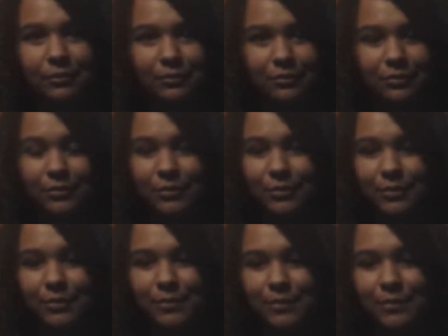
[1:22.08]

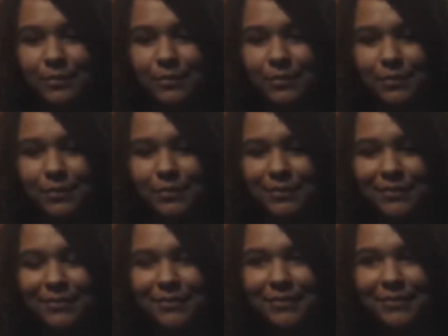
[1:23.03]

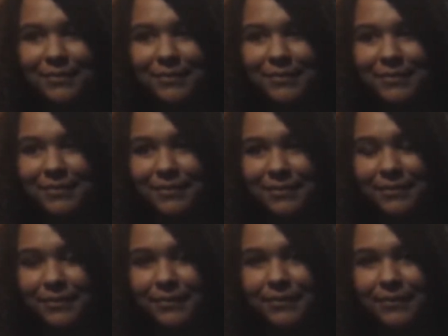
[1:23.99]

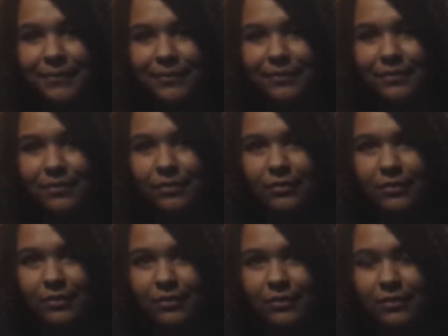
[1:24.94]

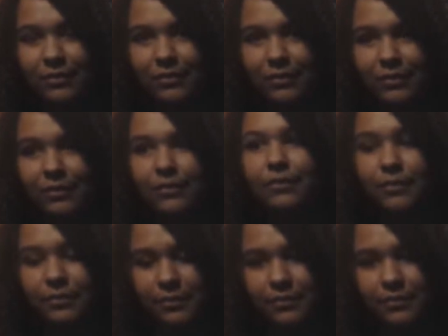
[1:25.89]
(silent)